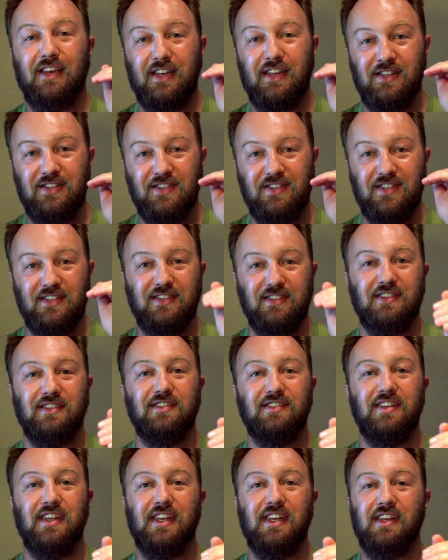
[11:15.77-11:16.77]

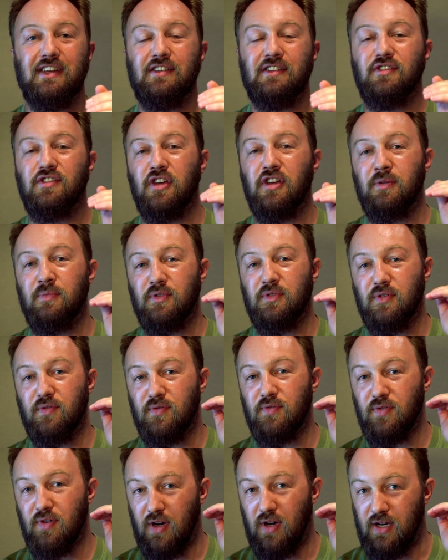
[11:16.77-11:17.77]
consistency in terms
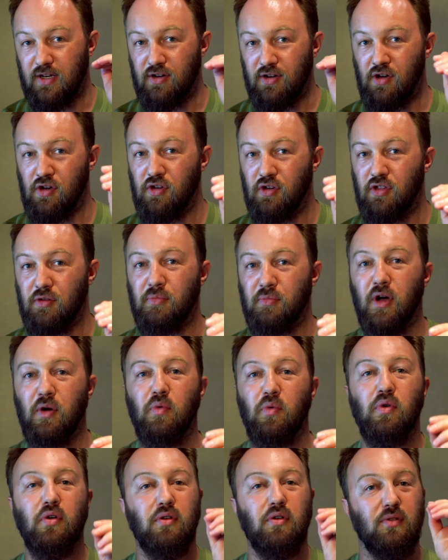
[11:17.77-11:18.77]
of I know that my
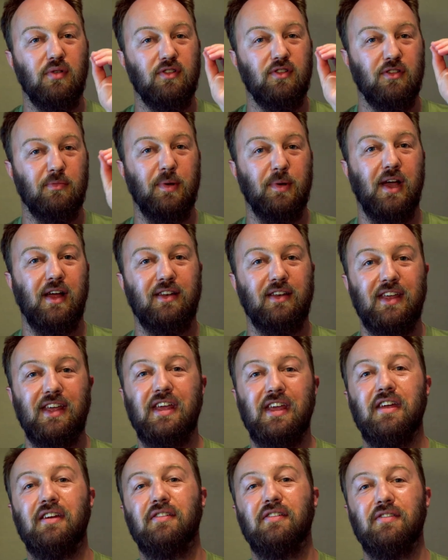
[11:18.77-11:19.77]
water is about
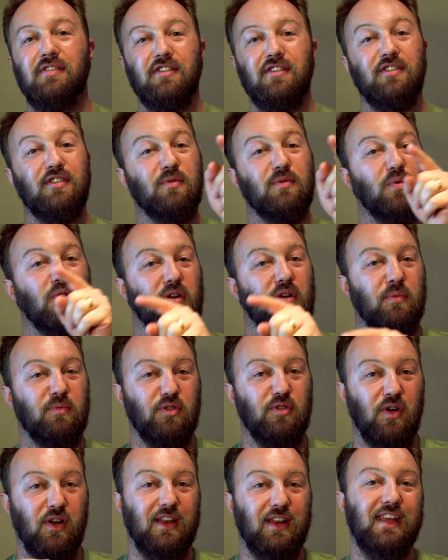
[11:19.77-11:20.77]
here and this is what I'm
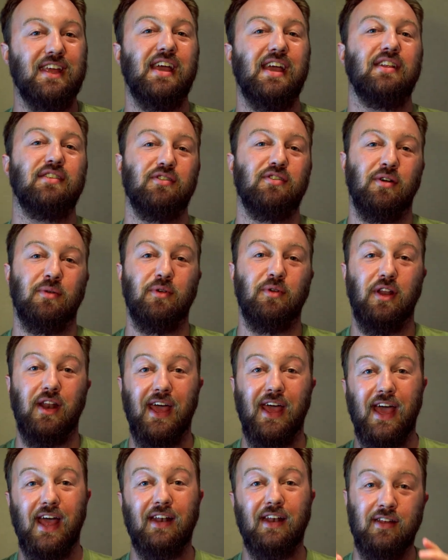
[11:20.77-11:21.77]
trying to get so I'm going to
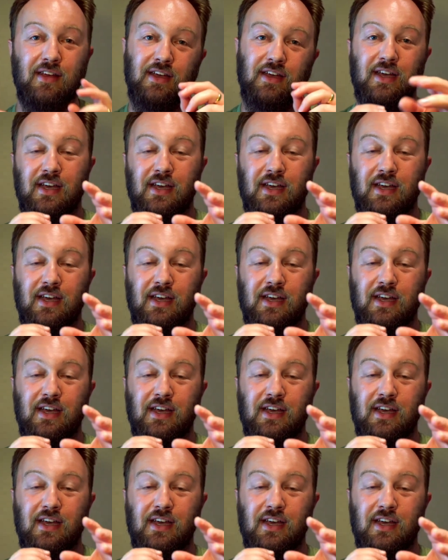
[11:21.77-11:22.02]
add